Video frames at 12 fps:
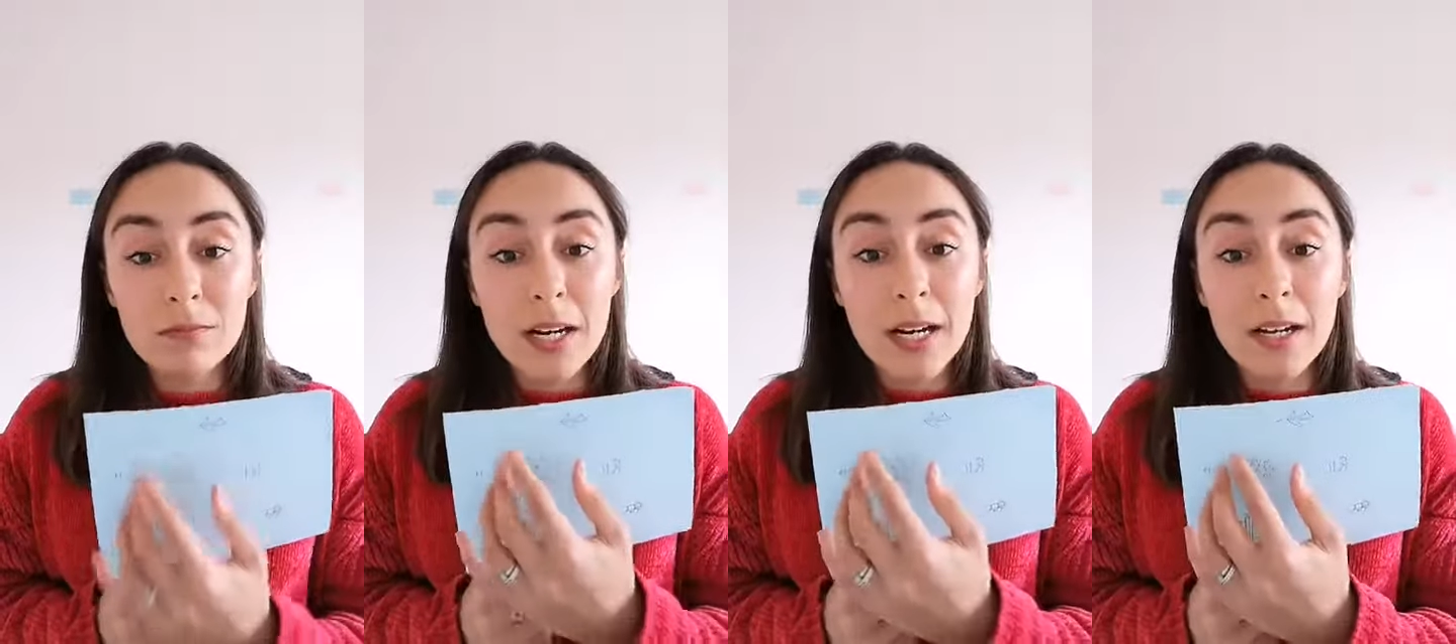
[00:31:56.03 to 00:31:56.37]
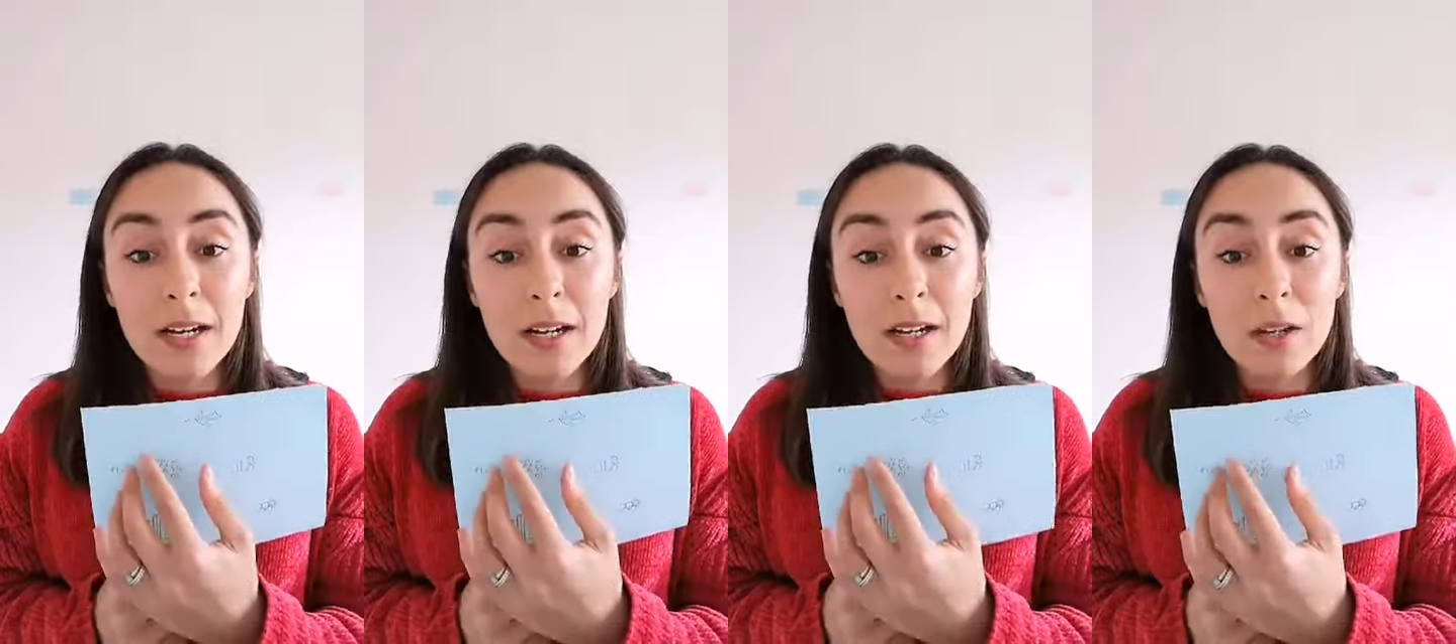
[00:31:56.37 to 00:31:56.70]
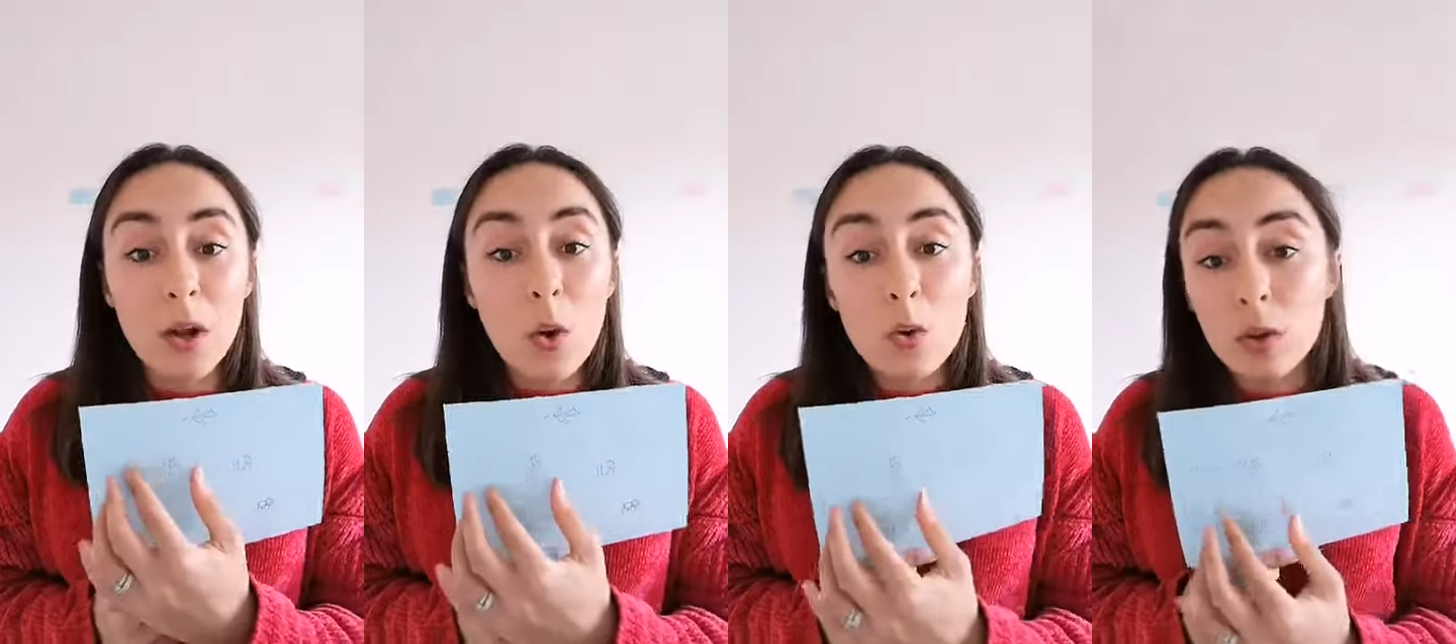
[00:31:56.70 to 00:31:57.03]
uh,
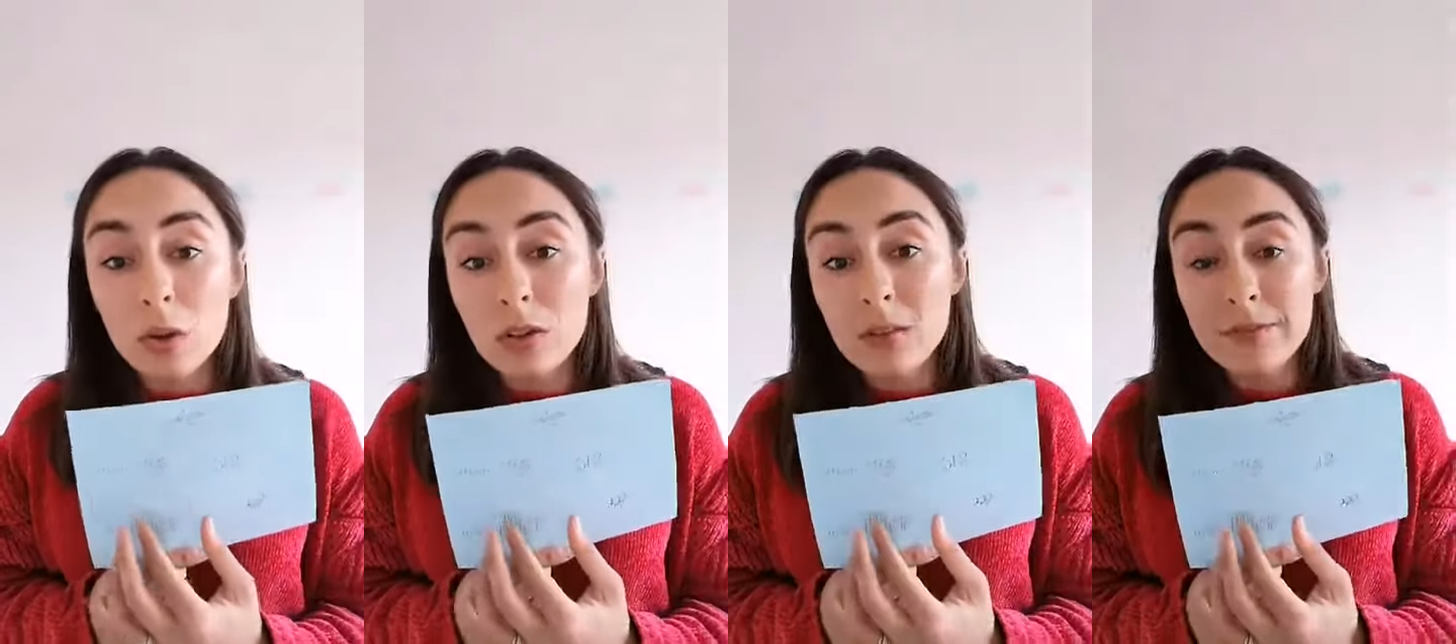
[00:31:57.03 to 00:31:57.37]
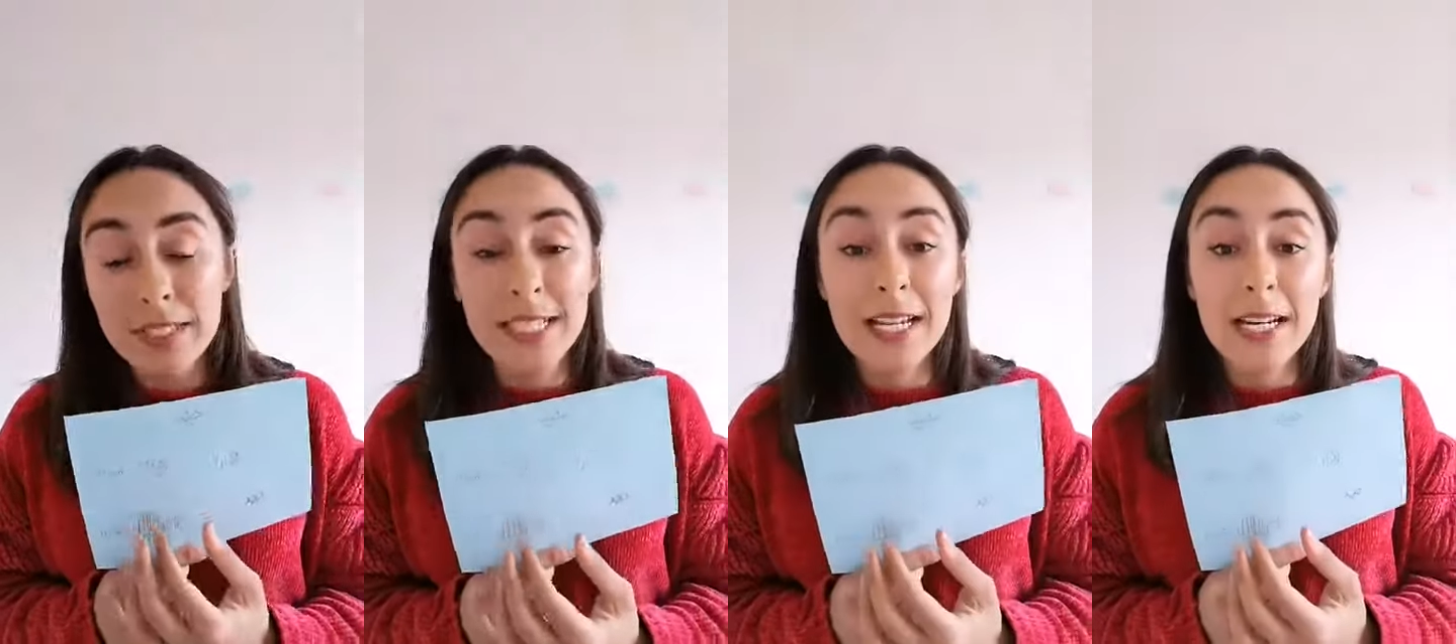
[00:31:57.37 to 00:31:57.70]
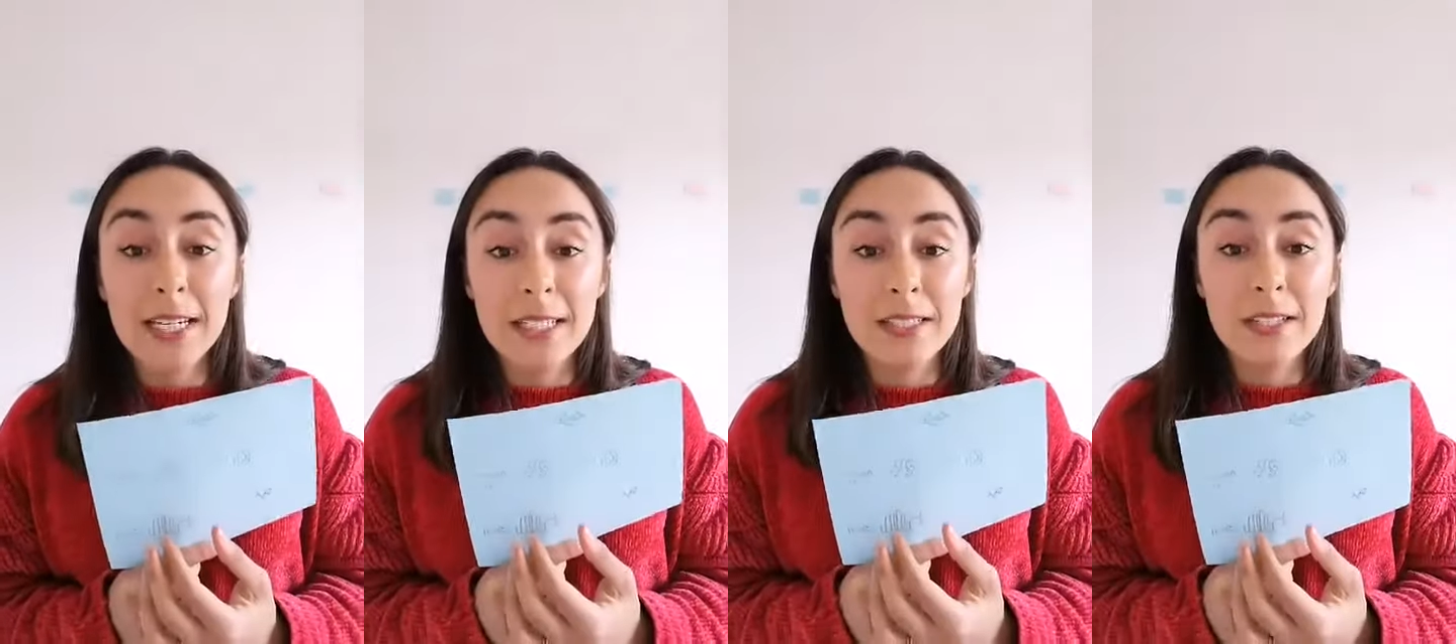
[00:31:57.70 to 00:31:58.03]
local
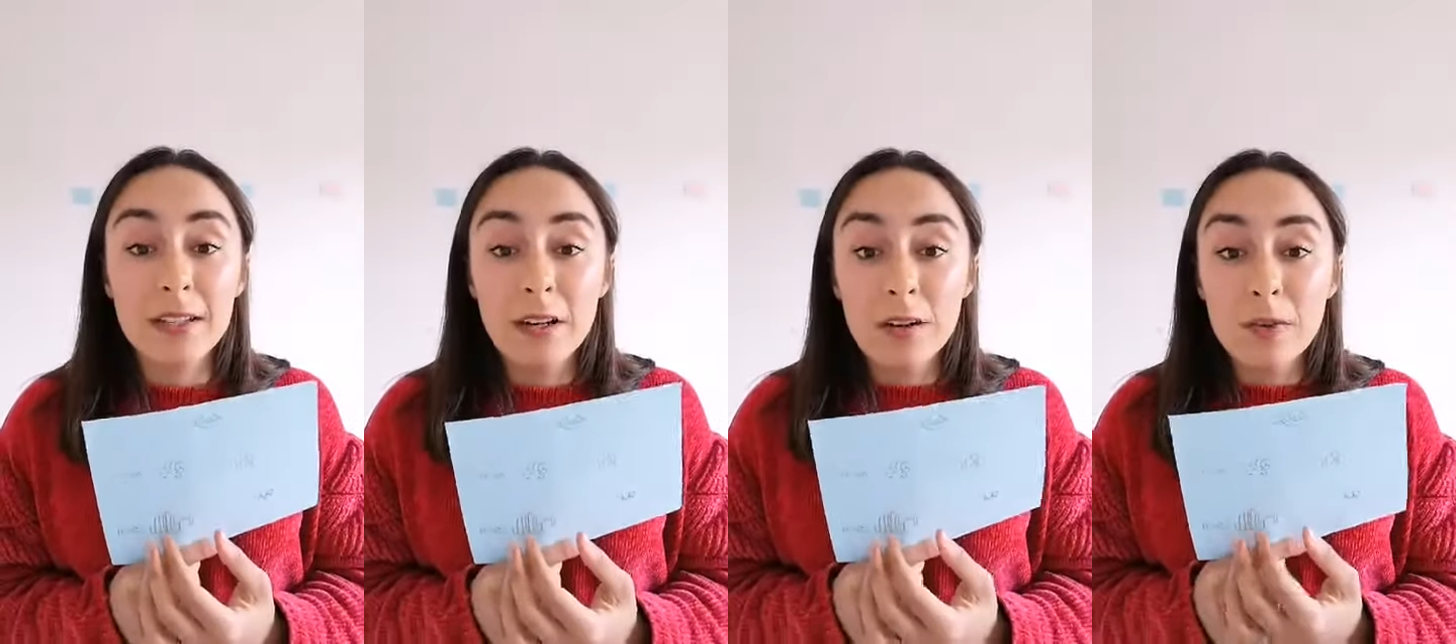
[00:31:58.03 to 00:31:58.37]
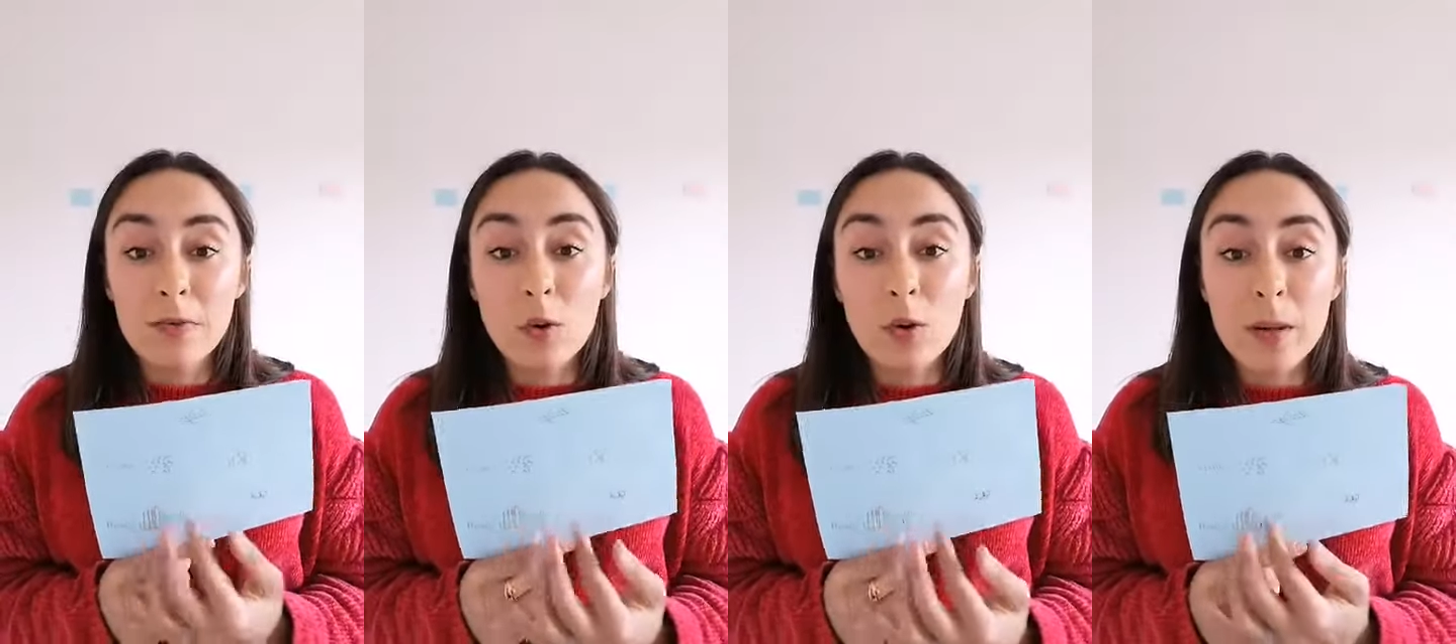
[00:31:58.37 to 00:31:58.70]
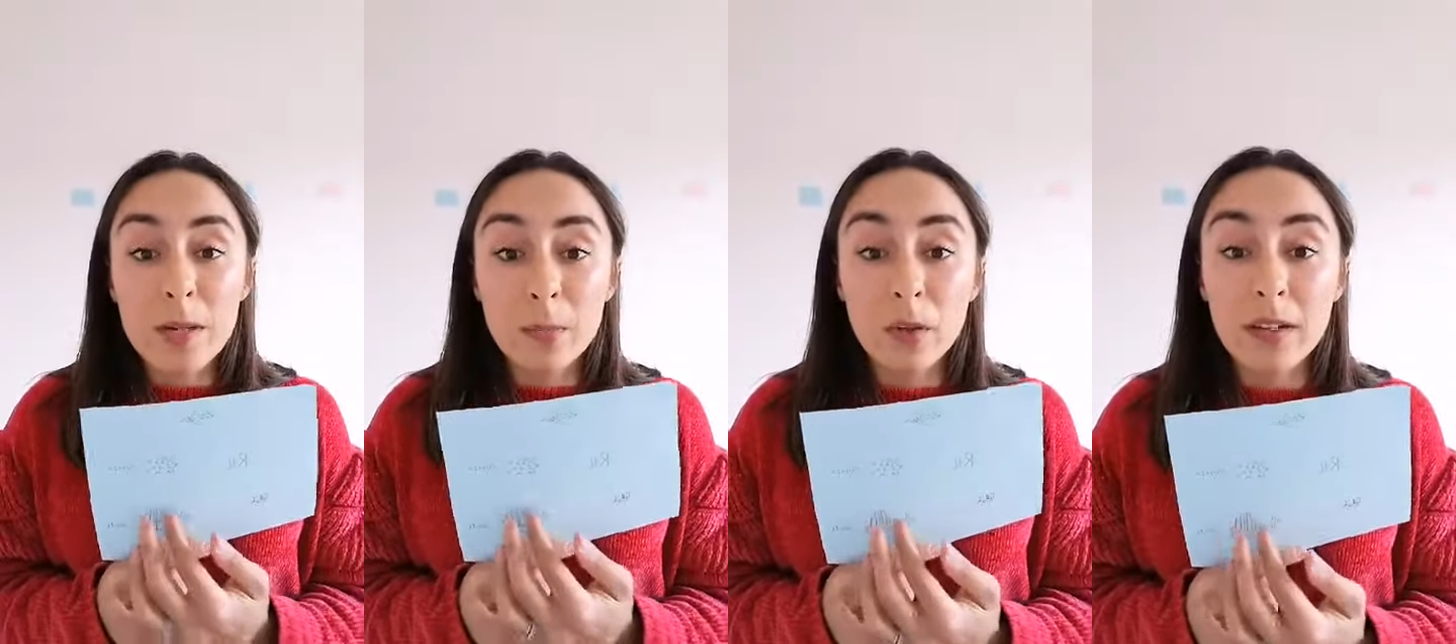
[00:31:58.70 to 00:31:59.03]
facilities for
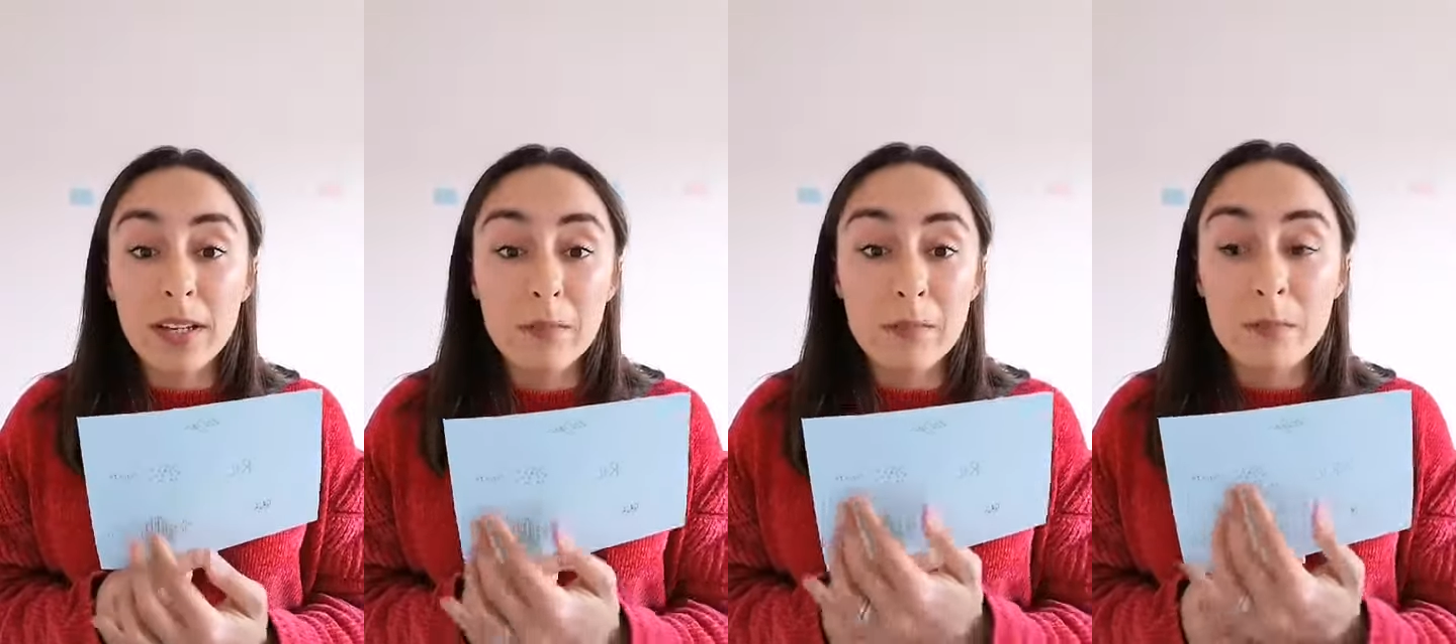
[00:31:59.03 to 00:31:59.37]
people in